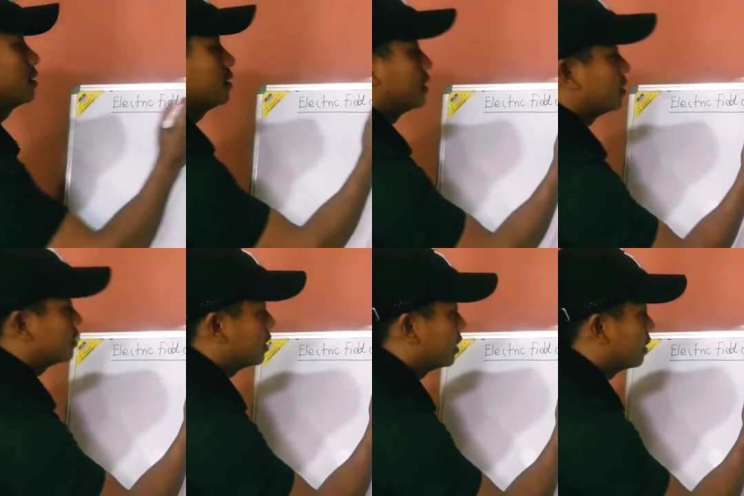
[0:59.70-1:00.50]
Let us
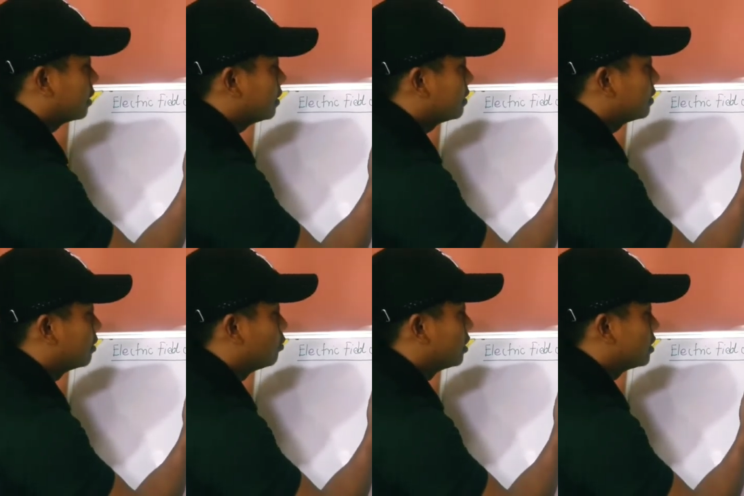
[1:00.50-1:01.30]
say the
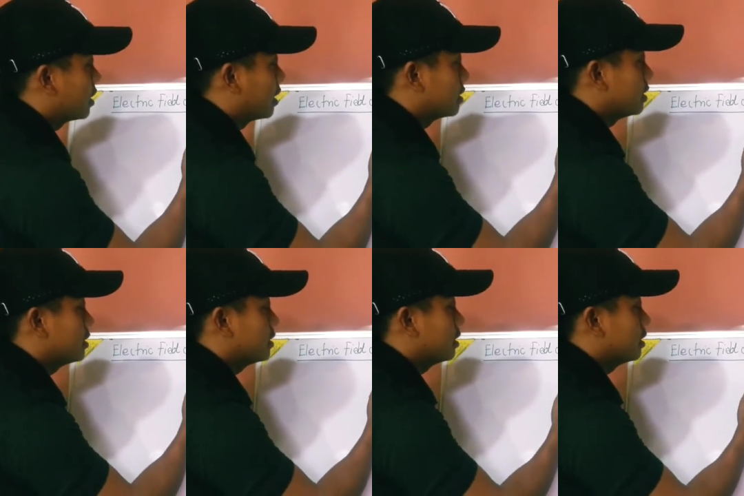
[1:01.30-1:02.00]
point charge is